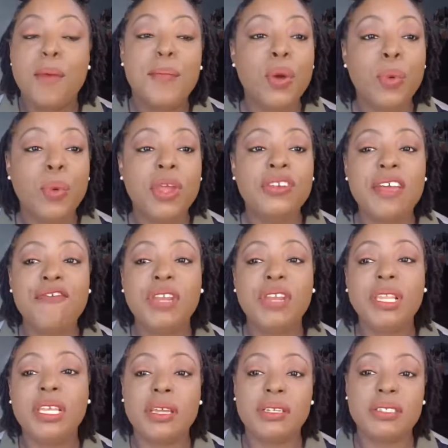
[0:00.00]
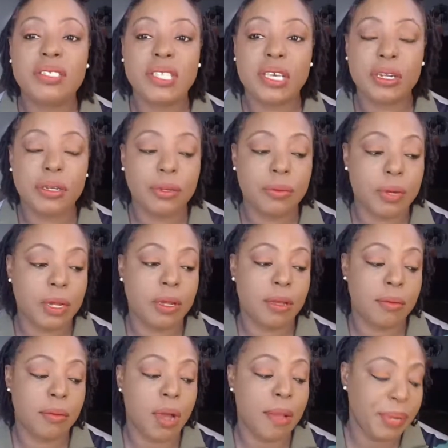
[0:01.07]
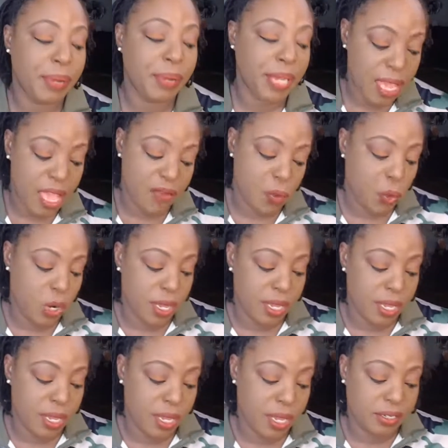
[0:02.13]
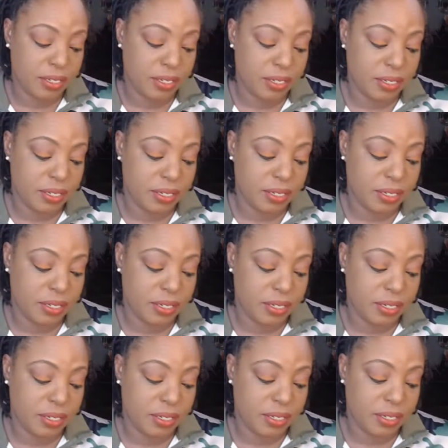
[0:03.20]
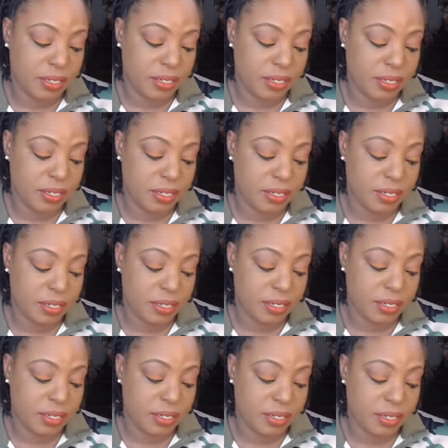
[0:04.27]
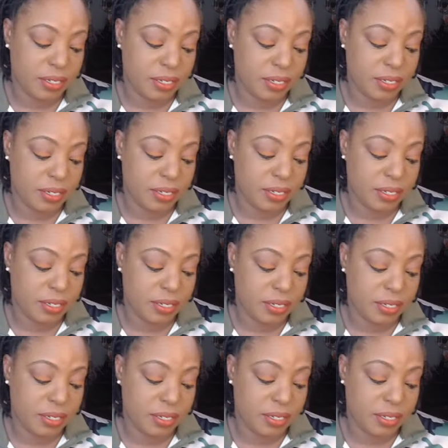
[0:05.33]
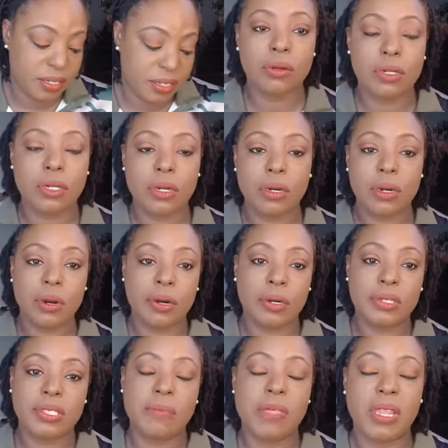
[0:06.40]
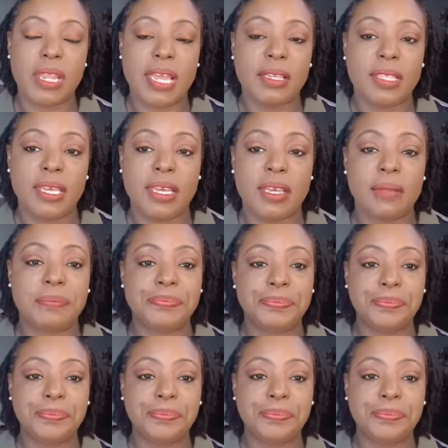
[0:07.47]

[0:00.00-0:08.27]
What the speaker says: But we're definitely going to set up, on Blackhaven, we're going to set up probably going to do like a dirt mound or something like that.